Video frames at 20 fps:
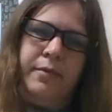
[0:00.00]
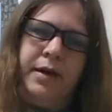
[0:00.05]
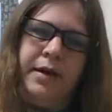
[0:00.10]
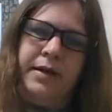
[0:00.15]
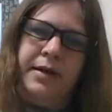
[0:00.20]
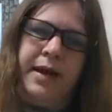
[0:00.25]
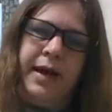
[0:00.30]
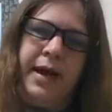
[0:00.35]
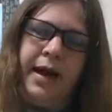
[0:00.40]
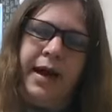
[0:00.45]

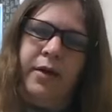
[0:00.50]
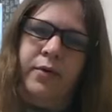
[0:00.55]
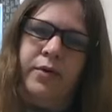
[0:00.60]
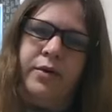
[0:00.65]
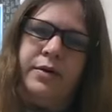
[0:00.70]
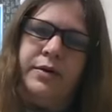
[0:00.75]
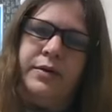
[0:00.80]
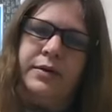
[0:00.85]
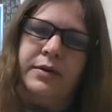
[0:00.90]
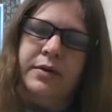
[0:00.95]
Monday
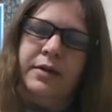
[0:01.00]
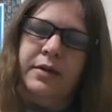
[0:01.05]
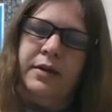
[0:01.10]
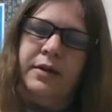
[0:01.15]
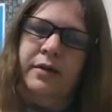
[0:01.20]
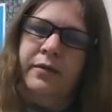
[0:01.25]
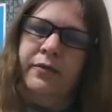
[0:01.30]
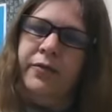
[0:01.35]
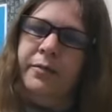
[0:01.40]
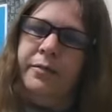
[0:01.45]
hours
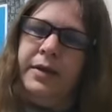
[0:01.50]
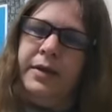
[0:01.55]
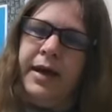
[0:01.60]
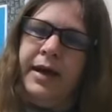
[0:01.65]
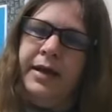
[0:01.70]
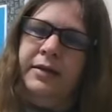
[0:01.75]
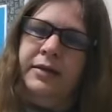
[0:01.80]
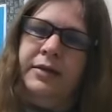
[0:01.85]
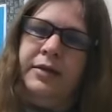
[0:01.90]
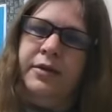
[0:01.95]
from
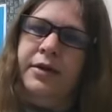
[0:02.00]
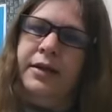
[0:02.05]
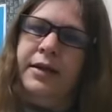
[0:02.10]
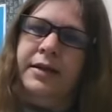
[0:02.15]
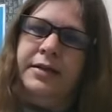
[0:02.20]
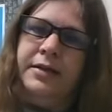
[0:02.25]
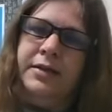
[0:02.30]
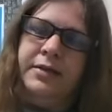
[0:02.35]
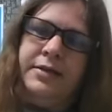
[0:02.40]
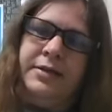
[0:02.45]
9:30
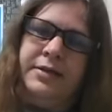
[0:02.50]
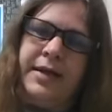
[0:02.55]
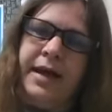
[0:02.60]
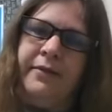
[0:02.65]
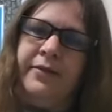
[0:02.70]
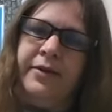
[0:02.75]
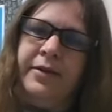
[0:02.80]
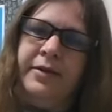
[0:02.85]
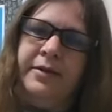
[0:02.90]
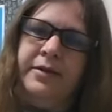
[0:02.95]
until
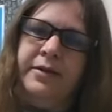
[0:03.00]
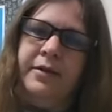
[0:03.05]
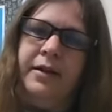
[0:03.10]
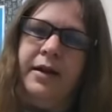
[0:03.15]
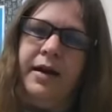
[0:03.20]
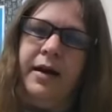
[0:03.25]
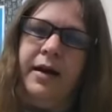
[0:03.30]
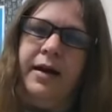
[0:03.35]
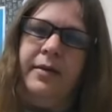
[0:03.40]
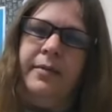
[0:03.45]
7
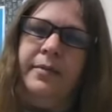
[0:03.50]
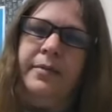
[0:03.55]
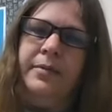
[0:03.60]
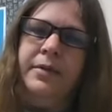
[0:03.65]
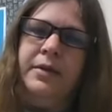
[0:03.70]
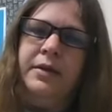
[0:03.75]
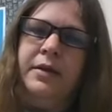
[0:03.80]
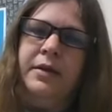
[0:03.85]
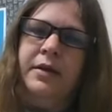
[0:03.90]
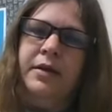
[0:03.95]

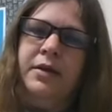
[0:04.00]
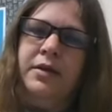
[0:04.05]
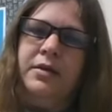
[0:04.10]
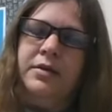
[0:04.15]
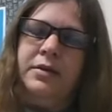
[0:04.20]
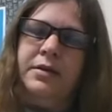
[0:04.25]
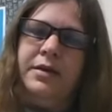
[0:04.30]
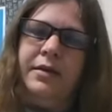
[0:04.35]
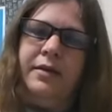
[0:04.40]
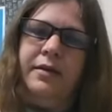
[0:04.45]

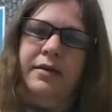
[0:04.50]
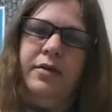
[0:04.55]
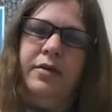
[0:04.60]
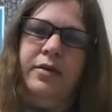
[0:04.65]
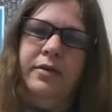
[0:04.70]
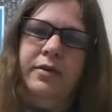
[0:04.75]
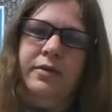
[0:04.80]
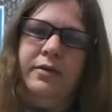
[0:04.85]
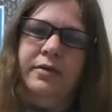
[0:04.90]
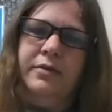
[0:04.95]

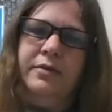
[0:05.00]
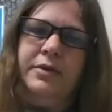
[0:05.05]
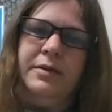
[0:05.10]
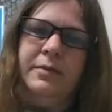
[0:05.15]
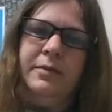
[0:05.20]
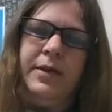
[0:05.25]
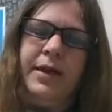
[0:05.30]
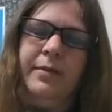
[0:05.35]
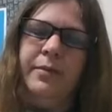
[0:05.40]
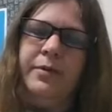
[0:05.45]
to
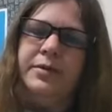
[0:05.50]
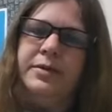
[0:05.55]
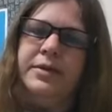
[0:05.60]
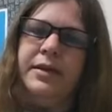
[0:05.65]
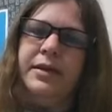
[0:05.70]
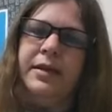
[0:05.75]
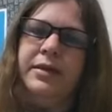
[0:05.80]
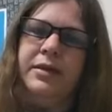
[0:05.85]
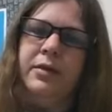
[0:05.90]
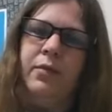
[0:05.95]
be able to
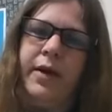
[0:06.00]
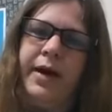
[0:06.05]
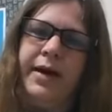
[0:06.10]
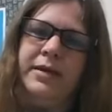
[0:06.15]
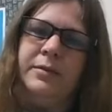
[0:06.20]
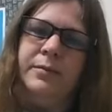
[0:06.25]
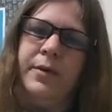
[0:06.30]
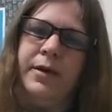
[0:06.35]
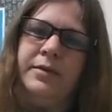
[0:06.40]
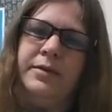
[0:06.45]
get the
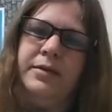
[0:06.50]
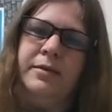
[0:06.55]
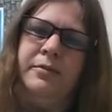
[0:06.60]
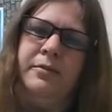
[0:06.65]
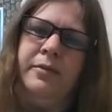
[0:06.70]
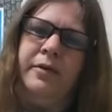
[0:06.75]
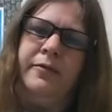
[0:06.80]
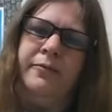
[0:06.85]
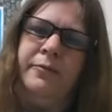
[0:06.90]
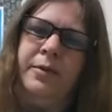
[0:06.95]
wide
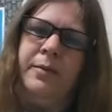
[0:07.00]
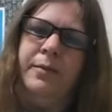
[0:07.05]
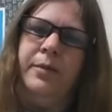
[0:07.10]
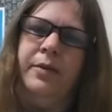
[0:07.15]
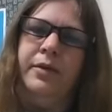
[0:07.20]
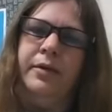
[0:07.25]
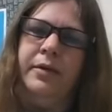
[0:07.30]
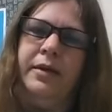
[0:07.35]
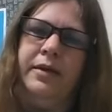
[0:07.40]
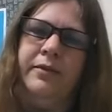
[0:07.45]
spectrum of
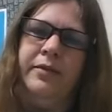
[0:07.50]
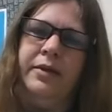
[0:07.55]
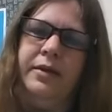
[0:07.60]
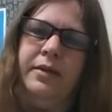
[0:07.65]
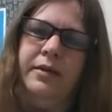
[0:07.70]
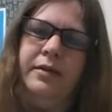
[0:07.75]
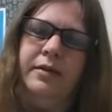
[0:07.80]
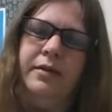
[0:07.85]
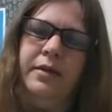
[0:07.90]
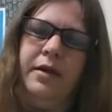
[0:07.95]
people,
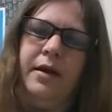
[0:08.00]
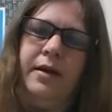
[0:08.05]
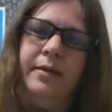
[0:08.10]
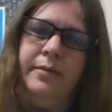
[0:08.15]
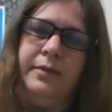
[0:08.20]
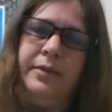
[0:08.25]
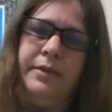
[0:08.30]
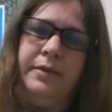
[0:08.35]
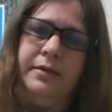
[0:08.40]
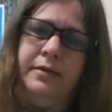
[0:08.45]
even
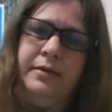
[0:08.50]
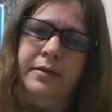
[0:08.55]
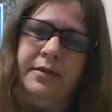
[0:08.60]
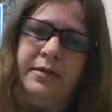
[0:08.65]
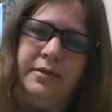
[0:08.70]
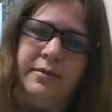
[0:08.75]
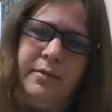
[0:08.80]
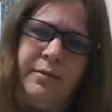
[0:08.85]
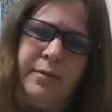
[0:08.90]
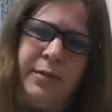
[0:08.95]

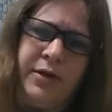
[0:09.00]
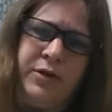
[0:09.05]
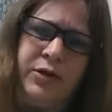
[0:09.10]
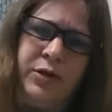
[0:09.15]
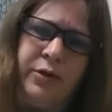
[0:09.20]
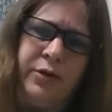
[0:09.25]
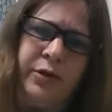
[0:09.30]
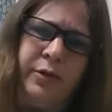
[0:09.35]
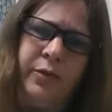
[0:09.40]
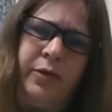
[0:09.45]
make
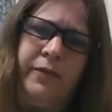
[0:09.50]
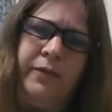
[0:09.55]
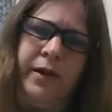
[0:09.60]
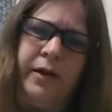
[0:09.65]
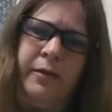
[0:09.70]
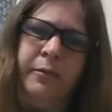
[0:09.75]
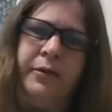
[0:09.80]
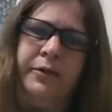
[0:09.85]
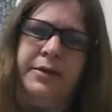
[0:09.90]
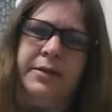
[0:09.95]
sure that we're
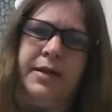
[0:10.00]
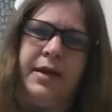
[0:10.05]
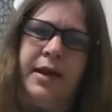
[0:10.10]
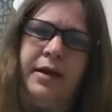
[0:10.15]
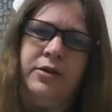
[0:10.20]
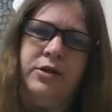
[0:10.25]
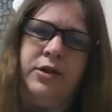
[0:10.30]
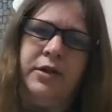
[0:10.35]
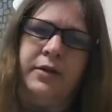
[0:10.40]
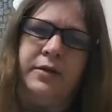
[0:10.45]
available to the
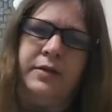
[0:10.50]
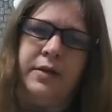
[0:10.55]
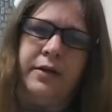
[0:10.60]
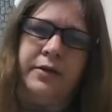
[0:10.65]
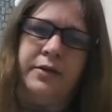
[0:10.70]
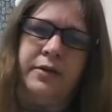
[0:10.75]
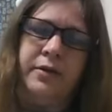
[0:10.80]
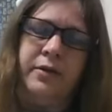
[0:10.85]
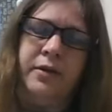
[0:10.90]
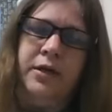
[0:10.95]
adjuncts
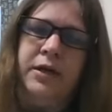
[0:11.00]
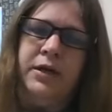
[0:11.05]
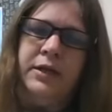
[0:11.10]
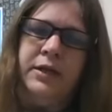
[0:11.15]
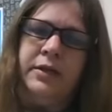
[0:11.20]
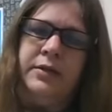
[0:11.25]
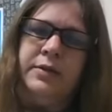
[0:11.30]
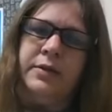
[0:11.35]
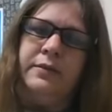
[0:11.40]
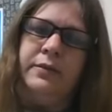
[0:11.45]
also.
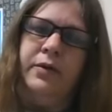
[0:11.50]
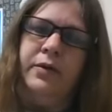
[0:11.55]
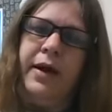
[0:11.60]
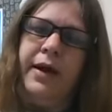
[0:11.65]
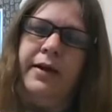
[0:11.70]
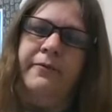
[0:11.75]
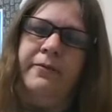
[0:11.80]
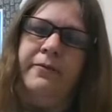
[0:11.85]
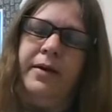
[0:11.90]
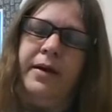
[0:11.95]
So if you
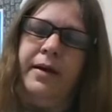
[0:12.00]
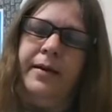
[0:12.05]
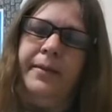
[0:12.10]
have,